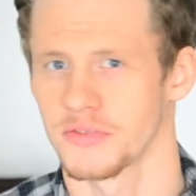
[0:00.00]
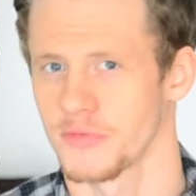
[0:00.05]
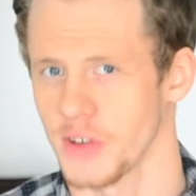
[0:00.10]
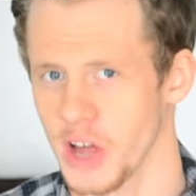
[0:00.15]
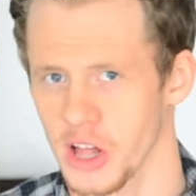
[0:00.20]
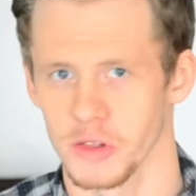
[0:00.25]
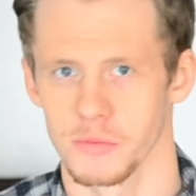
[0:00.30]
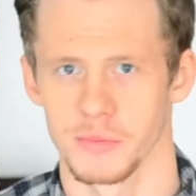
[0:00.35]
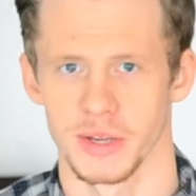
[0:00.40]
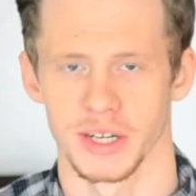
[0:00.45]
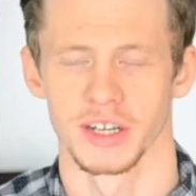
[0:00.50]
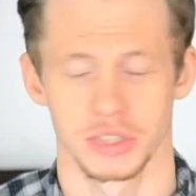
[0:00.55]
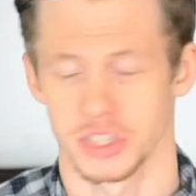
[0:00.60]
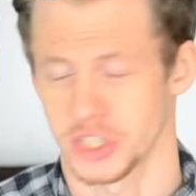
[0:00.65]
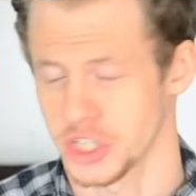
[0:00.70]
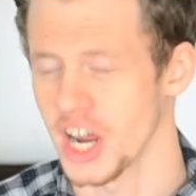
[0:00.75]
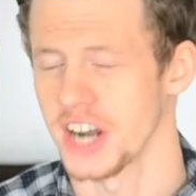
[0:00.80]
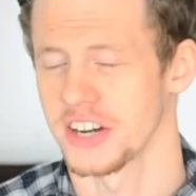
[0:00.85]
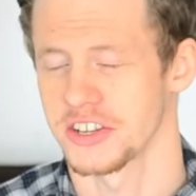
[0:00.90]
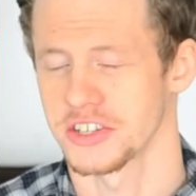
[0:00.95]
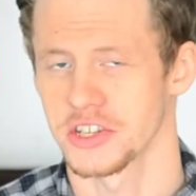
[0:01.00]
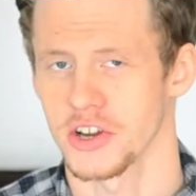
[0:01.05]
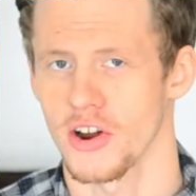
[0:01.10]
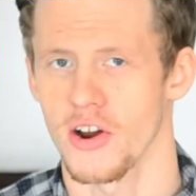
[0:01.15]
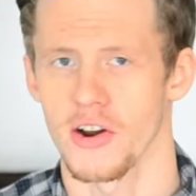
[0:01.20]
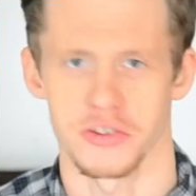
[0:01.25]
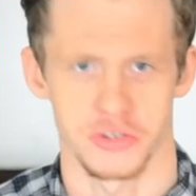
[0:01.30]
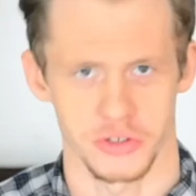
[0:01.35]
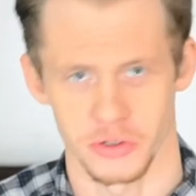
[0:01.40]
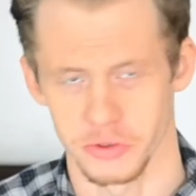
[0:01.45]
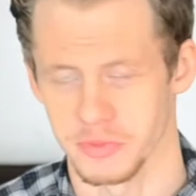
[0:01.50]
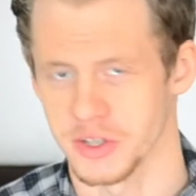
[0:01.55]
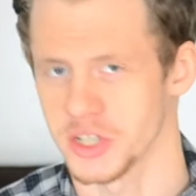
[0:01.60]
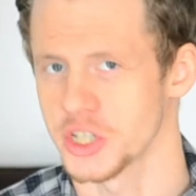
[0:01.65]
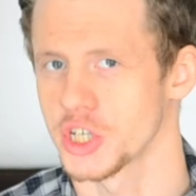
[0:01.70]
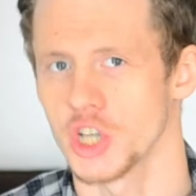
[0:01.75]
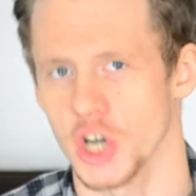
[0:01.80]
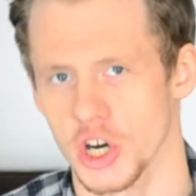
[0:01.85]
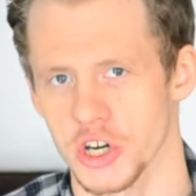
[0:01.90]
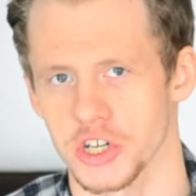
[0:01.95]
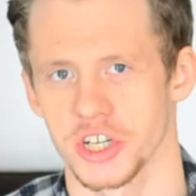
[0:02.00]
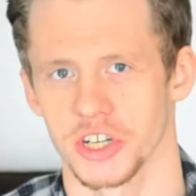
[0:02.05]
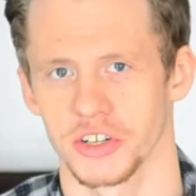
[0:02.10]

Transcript: development. The shining star is Oldman's Churchill.